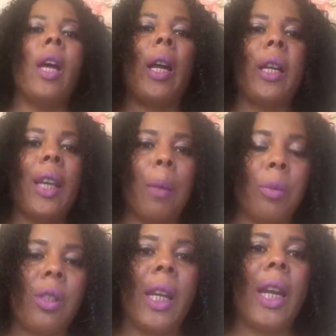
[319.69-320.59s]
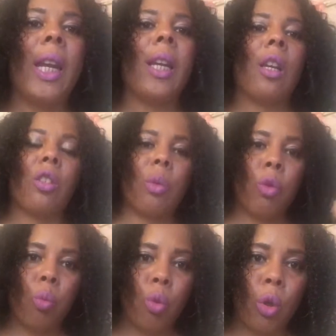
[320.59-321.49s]
And I kept saying it because I
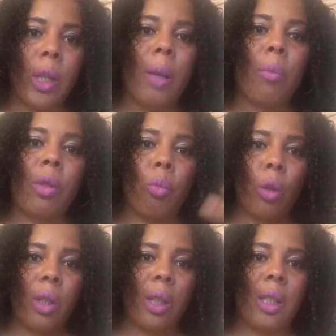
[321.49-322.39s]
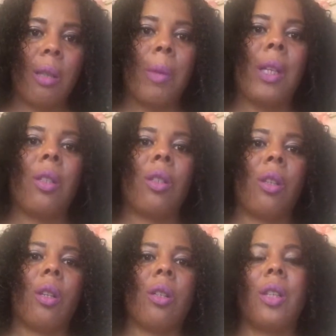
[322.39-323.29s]
was walking because I wanted to get some
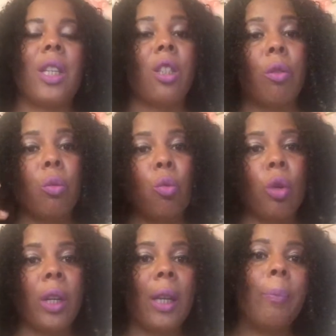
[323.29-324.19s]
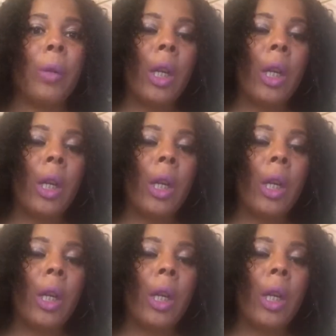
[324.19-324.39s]
exercise today. So I was walking.